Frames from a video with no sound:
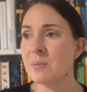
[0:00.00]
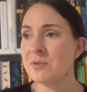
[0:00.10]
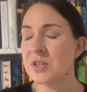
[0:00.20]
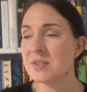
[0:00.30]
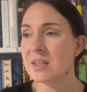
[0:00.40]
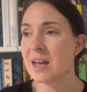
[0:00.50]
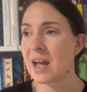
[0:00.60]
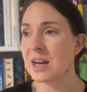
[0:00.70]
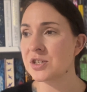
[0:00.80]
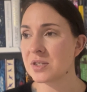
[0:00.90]
of just the
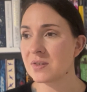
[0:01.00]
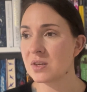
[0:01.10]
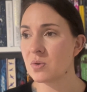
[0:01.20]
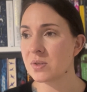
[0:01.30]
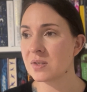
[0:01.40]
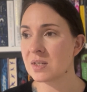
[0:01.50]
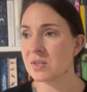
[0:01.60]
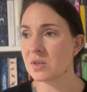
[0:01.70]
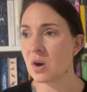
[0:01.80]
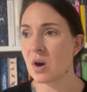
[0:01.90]
action
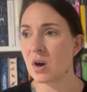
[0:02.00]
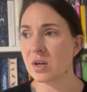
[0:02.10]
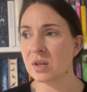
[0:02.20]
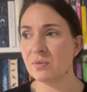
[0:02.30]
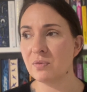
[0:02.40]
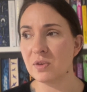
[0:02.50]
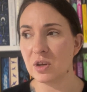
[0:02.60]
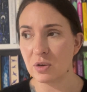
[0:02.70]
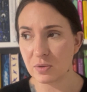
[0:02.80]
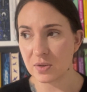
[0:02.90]
sequences are
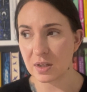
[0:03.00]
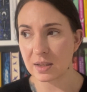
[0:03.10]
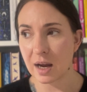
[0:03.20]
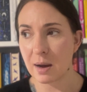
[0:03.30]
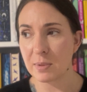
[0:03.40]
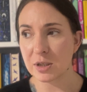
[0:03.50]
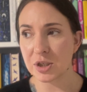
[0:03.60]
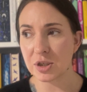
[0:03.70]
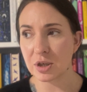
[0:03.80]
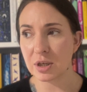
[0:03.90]
confusing. Like, I'm not
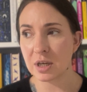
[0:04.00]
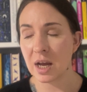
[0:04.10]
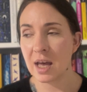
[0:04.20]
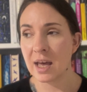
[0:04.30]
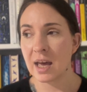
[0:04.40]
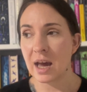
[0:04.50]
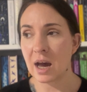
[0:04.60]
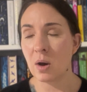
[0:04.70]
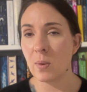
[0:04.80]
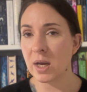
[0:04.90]
sure
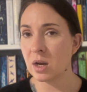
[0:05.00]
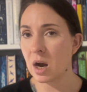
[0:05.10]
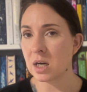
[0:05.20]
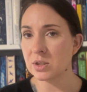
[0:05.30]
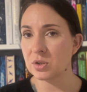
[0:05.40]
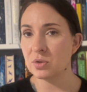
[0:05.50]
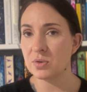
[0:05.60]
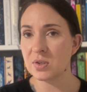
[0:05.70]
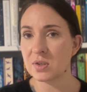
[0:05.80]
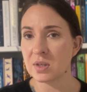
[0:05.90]
how I got to
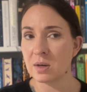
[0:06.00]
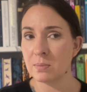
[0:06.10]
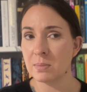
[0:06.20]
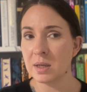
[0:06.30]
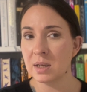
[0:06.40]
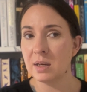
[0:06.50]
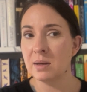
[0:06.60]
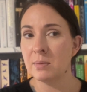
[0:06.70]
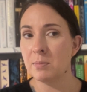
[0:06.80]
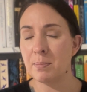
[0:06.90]
some
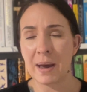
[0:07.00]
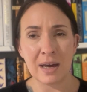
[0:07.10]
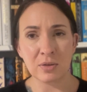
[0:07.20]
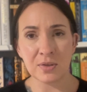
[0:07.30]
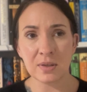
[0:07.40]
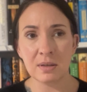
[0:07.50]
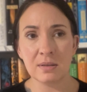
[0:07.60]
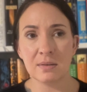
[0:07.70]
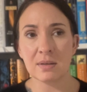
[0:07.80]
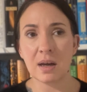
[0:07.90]
battle
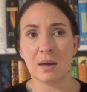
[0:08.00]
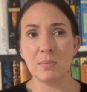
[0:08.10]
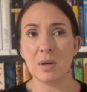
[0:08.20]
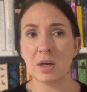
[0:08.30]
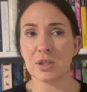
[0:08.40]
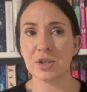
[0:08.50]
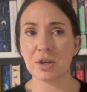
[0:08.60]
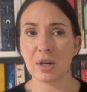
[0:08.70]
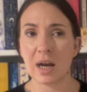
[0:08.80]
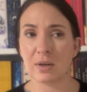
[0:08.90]
scenes. I'm not
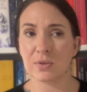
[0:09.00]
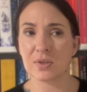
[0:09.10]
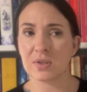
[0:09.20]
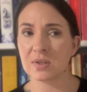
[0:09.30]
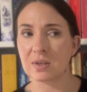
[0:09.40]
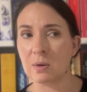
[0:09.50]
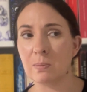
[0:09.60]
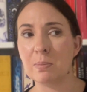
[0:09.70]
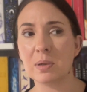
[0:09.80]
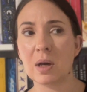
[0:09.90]
sure how
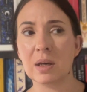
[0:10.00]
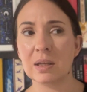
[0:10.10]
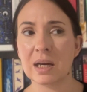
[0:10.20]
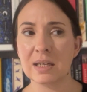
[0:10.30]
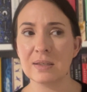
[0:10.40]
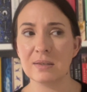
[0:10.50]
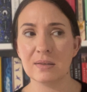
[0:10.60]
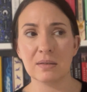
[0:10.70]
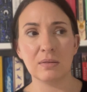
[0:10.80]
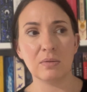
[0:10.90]
some plot
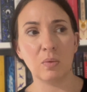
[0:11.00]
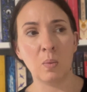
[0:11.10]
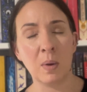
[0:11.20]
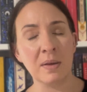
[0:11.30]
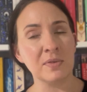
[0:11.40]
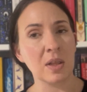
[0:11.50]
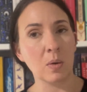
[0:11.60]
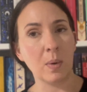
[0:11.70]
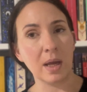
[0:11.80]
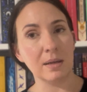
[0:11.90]
lines weaved their
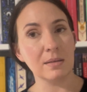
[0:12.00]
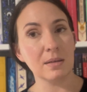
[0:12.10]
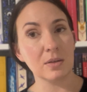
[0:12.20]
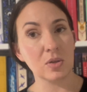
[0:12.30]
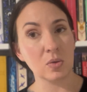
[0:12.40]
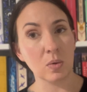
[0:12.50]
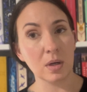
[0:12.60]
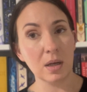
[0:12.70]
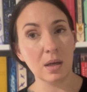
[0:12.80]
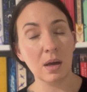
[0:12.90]
way into the
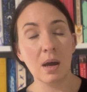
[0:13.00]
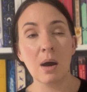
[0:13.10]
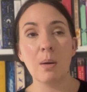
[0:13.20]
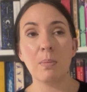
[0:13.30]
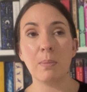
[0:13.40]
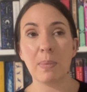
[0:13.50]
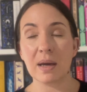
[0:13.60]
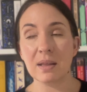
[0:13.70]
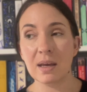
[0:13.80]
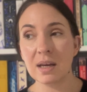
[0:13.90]
story. But by
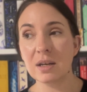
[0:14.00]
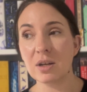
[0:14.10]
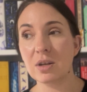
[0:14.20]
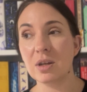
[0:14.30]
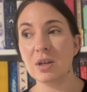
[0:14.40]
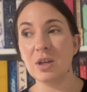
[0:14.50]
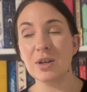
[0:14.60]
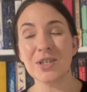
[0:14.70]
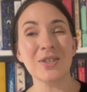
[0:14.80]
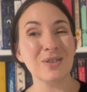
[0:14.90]
the end, you
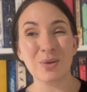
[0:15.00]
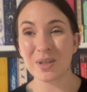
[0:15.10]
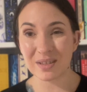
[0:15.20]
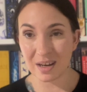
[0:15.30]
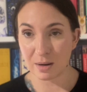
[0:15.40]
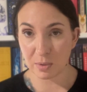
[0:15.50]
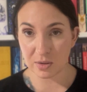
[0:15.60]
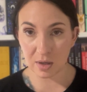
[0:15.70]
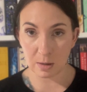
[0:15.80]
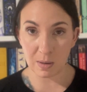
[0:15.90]
just know the second book's
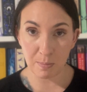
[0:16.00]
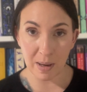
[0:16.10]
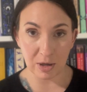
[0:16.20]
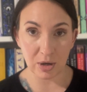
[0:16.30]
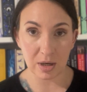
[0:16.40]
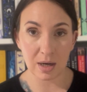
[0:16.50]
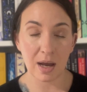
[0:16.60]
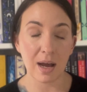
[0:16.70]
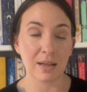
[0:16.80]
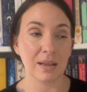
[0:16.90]
going to be better.
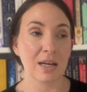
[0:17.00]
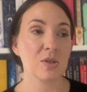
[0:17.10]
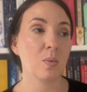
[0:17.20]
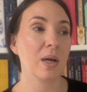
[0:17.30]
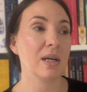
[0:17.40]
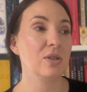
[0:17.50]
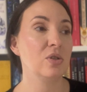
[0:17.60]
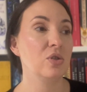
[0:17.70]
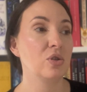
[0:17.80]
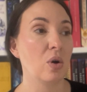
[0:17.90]
And that's why I
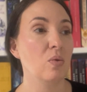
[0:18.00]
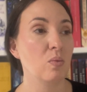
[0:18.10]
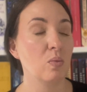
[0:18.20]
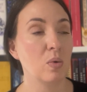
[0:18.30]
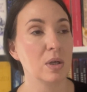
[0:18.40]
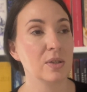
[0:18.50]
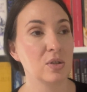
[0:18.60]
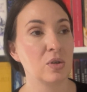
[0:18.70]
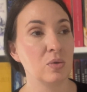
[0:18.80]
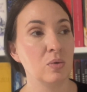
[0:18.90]
don't want
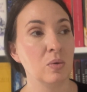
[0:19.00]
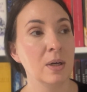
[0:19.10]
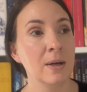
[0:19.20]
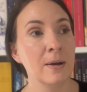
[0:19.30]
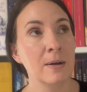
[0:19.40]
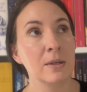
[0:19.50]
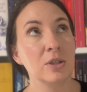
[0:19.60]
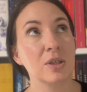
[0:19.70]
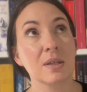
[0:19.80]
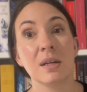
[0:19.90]
to
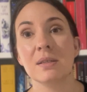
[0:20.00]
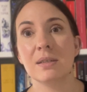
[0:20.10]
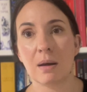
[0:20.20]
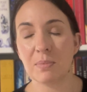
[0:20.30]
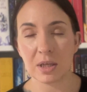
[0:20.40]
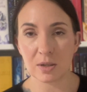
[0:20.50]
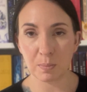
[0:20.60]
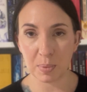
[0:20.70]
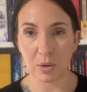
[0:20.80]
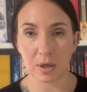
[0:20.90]
just condemn this
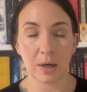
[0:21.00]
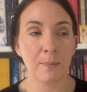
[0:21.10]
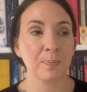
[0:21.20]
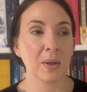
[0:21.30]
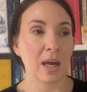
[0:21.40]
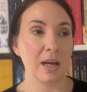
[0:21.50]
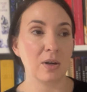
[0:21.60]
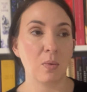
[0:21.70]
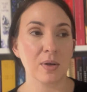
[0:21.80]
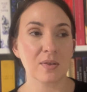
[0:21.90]
book. And I
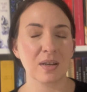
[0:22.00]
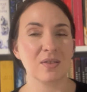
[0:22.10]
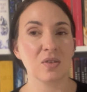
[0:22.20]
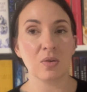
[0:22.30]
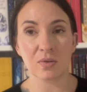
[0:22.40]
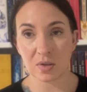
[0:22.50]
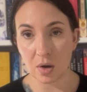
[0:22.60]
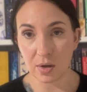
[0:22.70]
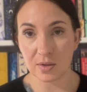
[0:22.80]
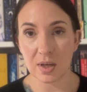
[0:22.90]
don't want to say it's 2
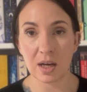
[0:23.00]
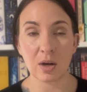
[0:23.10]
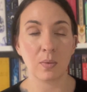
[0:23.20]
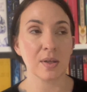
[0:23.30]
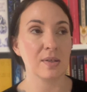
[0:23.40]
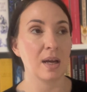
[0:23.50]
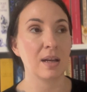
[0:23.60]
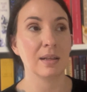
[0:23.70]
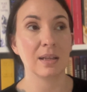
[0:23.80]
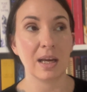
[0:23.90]
stars. And I don't want to say I
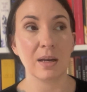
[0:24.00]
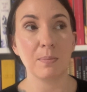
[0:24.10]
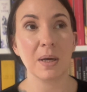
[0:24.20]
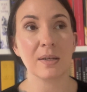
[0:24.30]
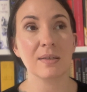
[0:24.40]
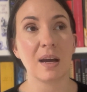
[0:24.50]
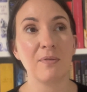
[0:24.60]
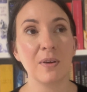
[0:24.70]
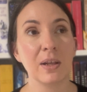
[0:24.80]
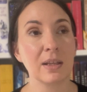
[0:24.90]
didn't like it, because I
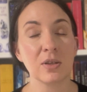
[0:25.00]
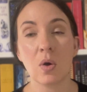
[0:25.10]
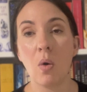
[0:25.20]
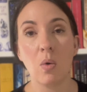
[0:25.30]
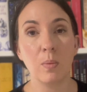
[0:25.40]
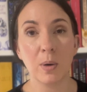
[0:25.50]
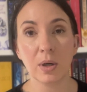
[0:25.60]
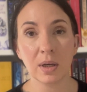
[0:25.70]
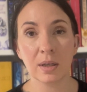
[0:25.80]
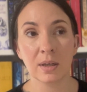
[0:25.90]
feel like this whole book